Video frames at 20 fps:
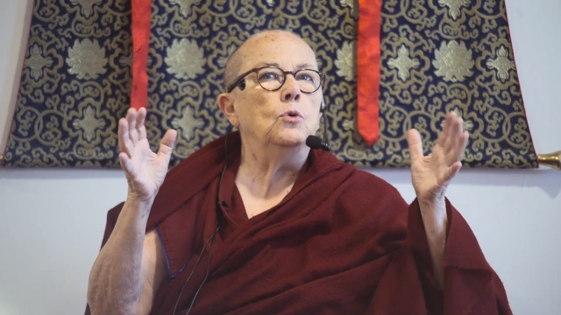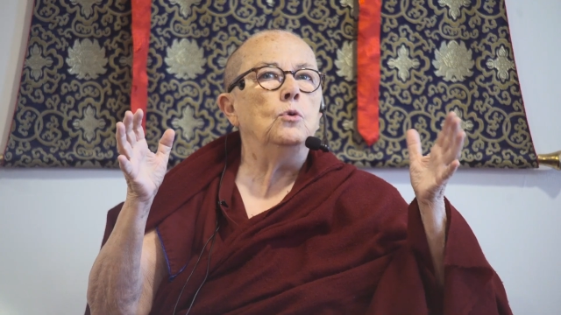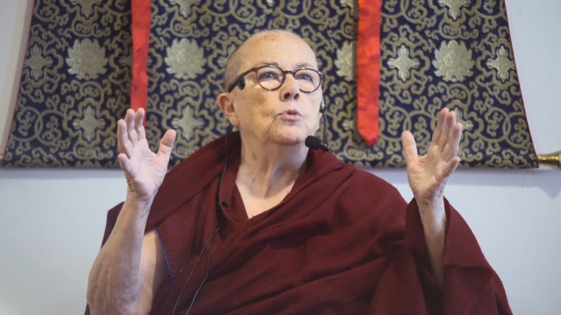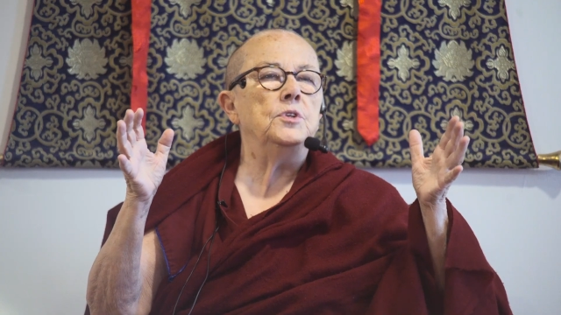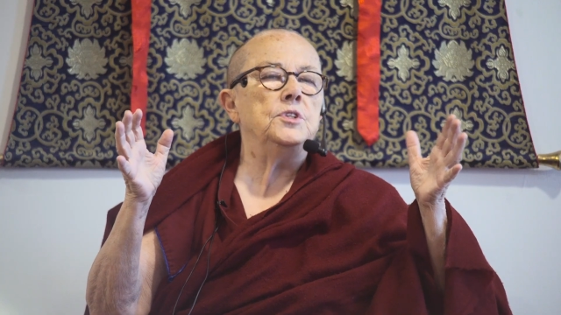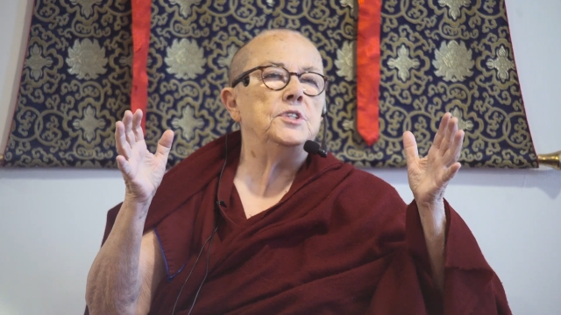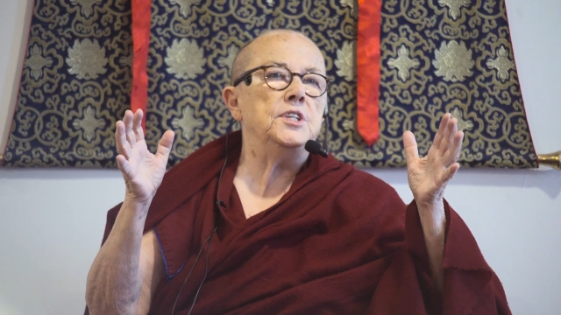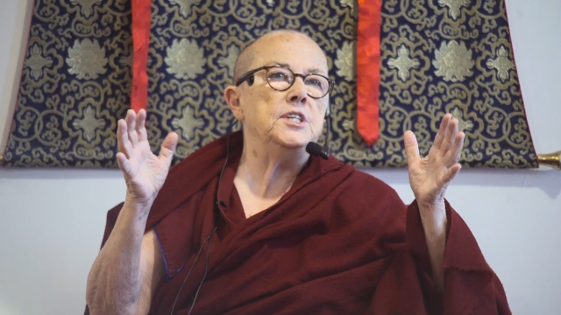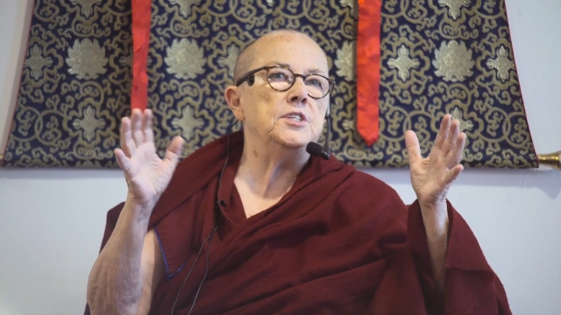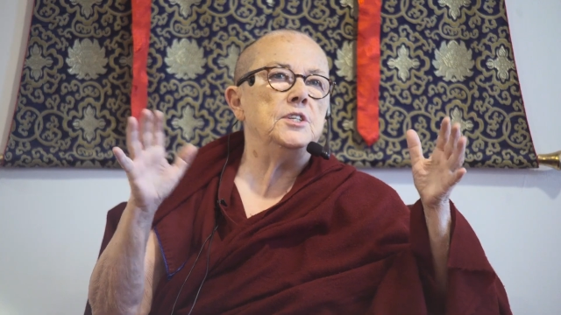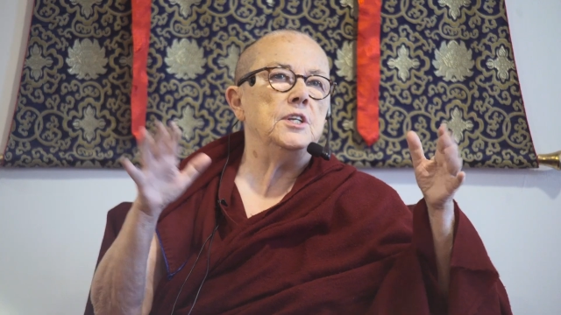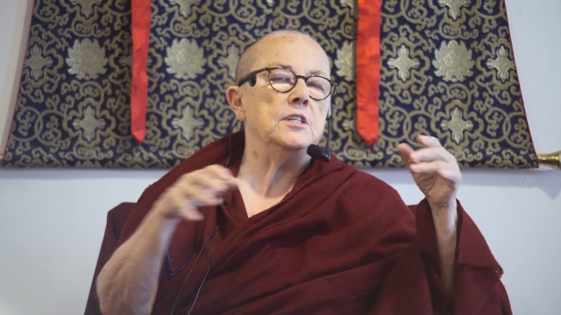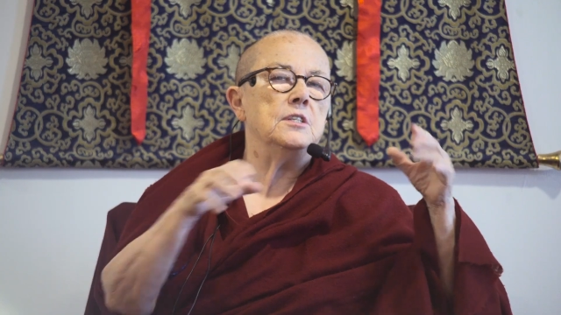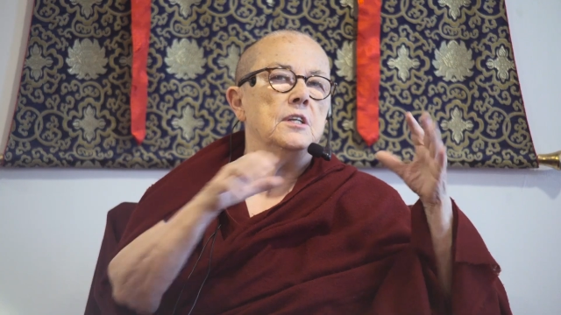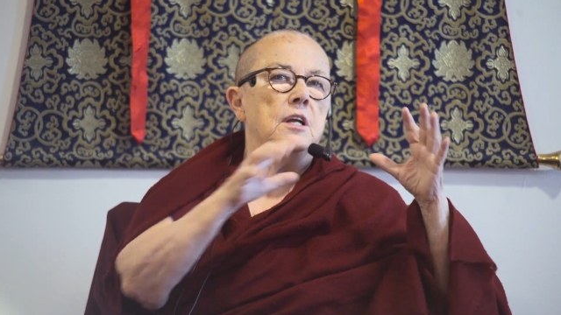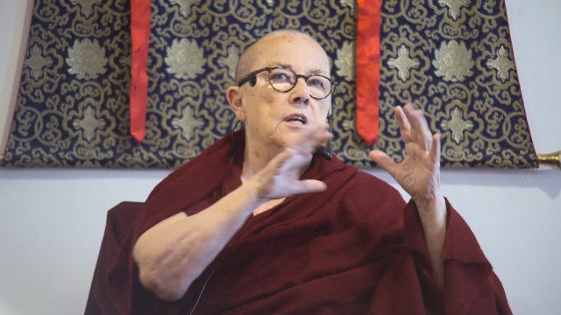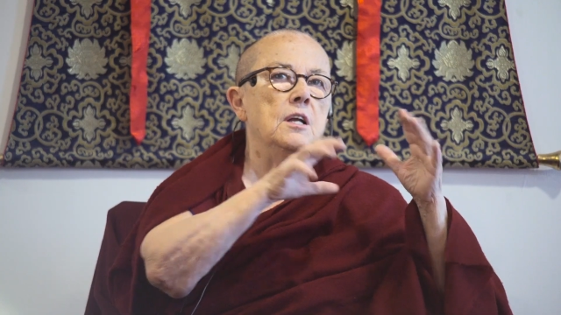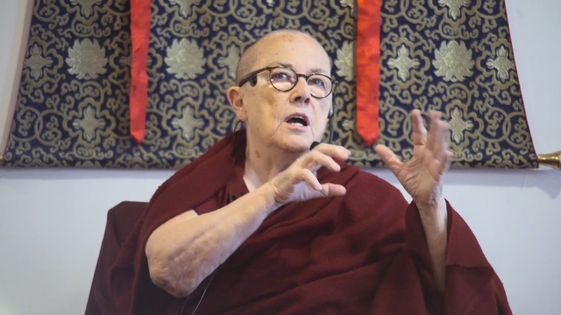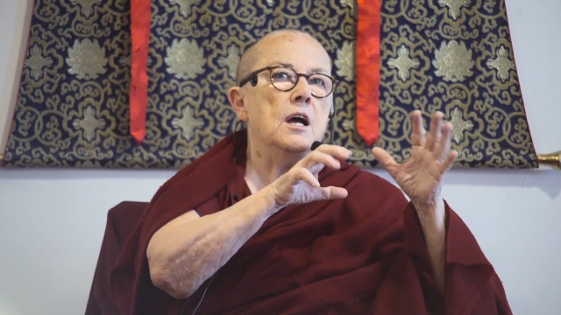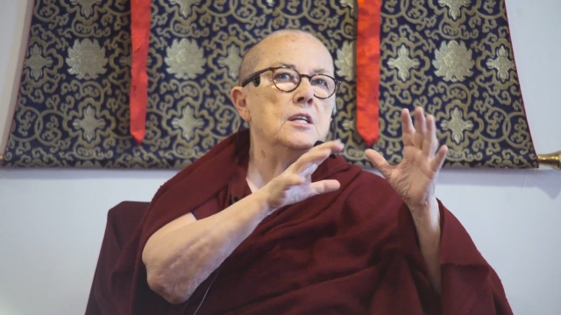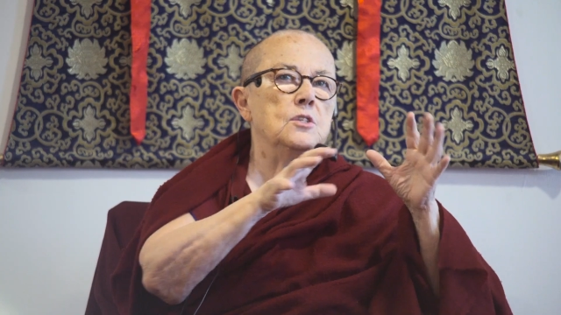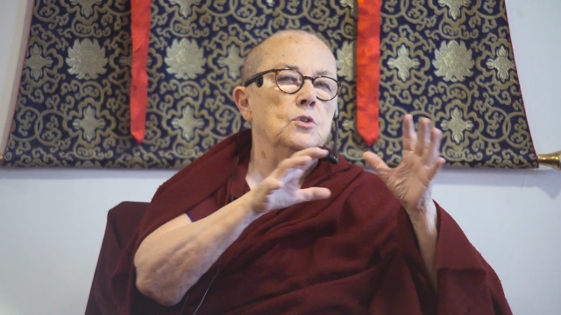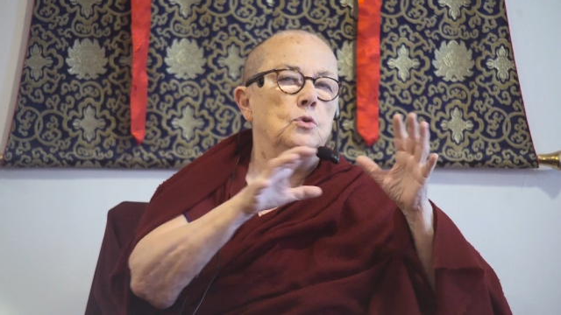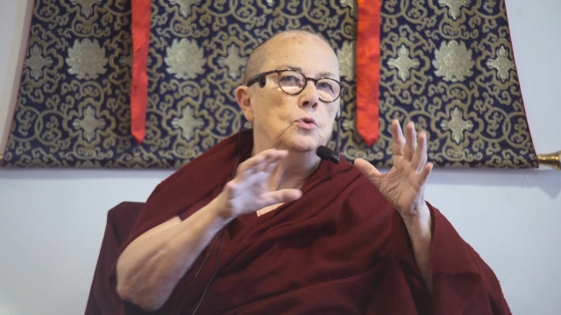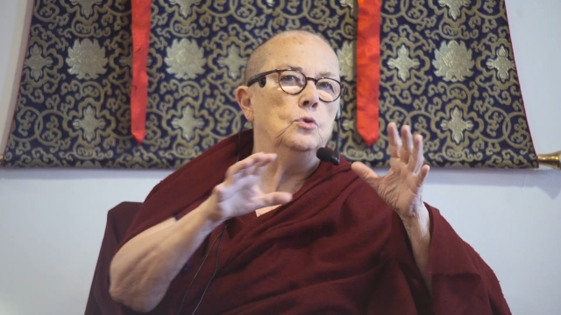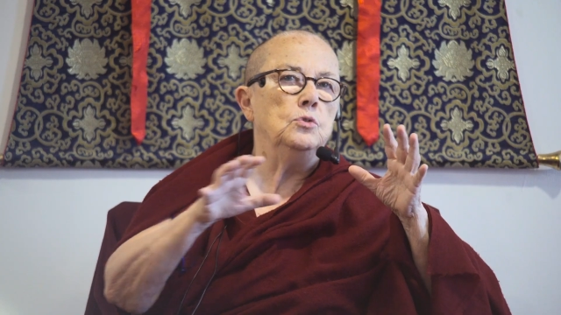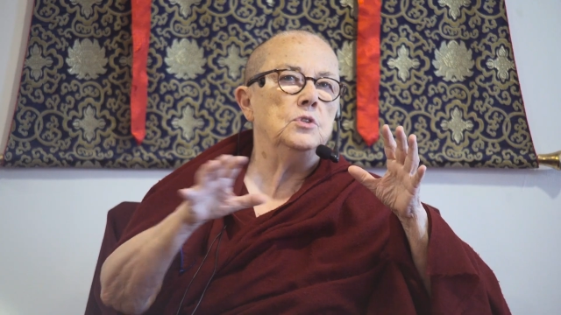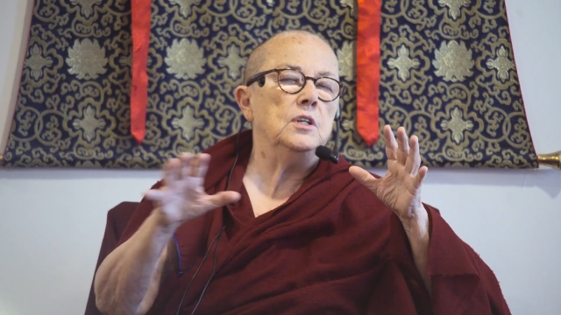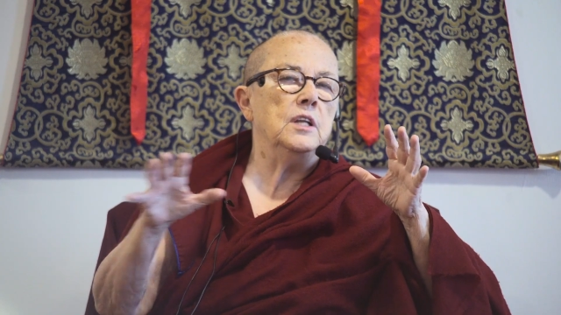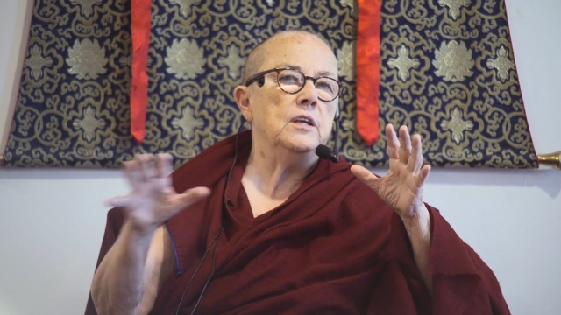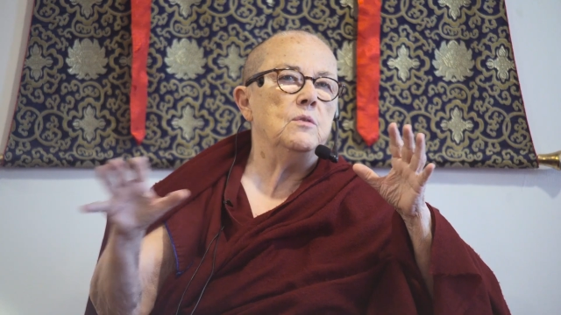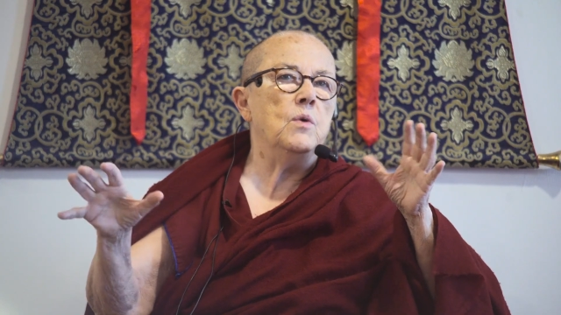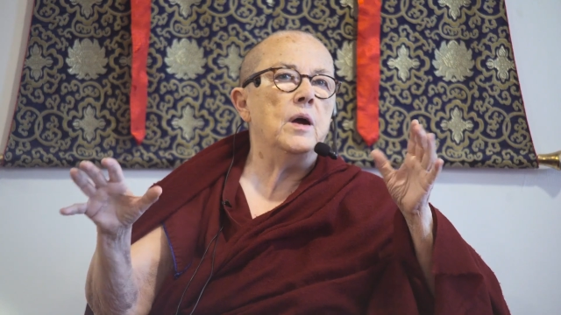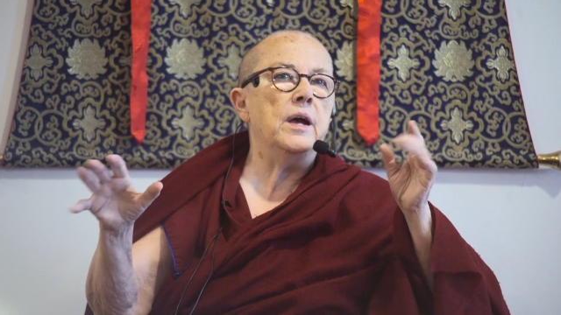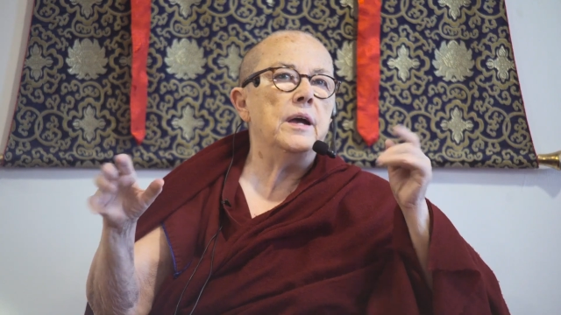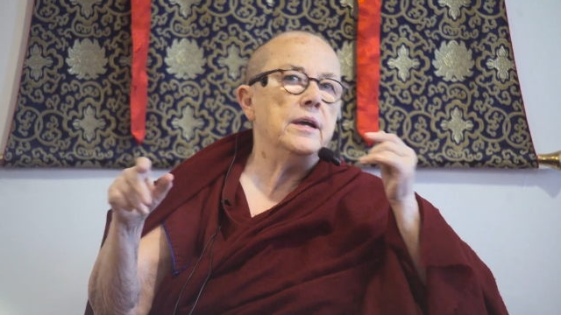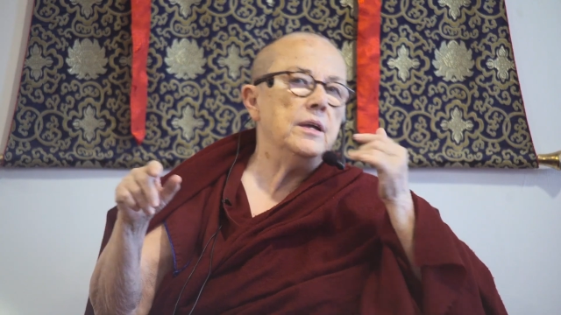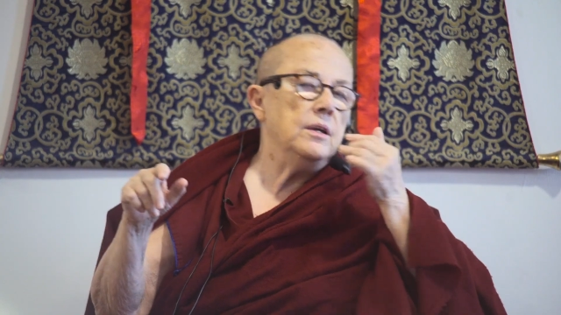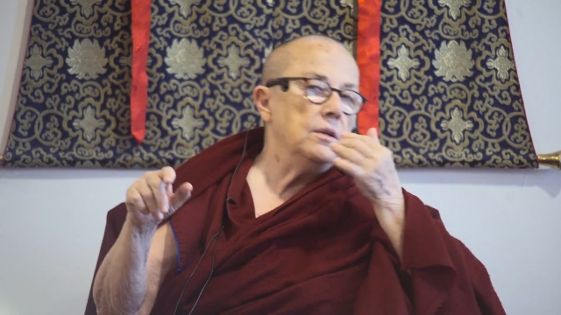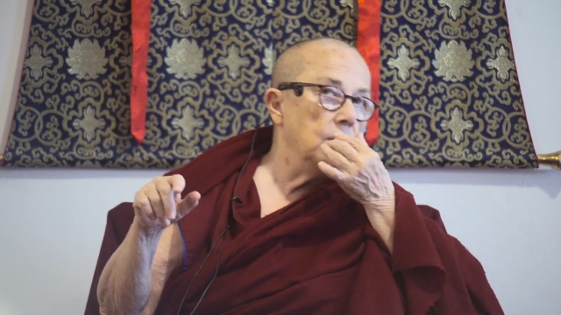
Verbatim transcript: all the teachings in a nice, orderly way.